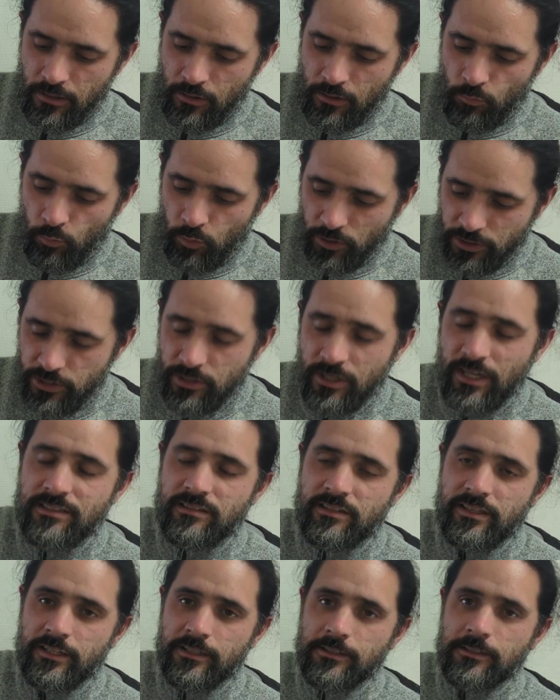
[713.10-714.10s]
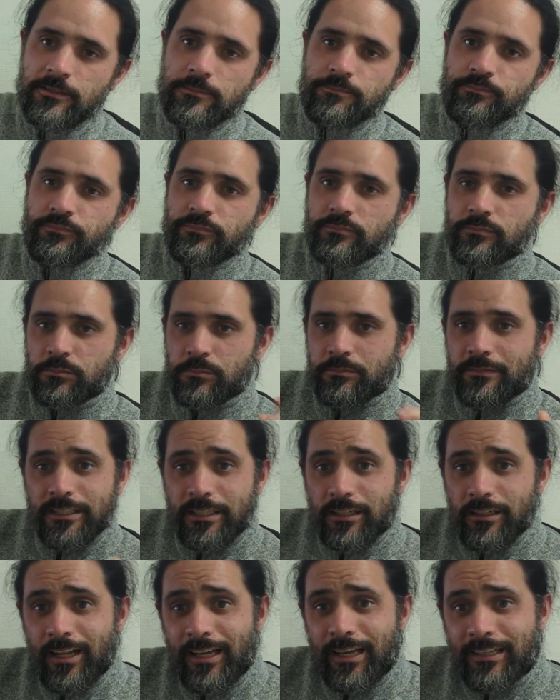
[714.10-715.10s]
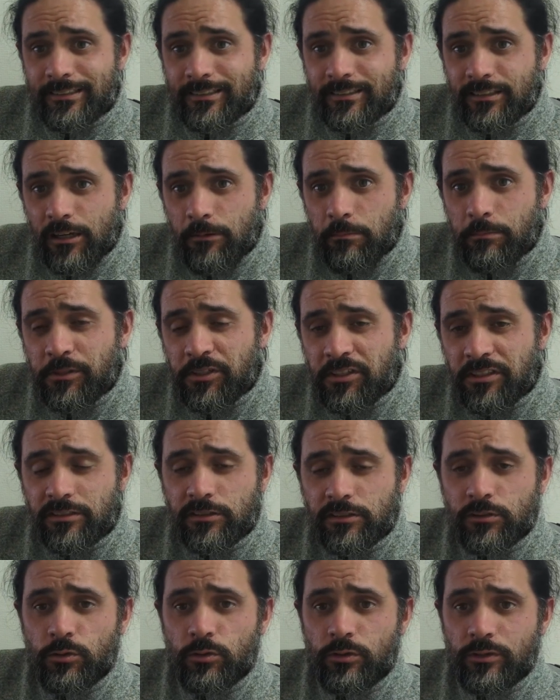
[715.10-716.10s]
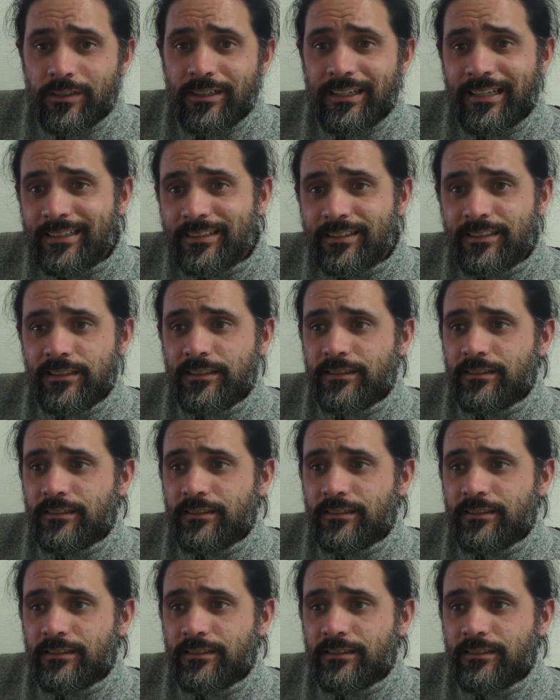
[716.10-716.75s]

do you guys think? Like, sub, Discord, LinkedIn.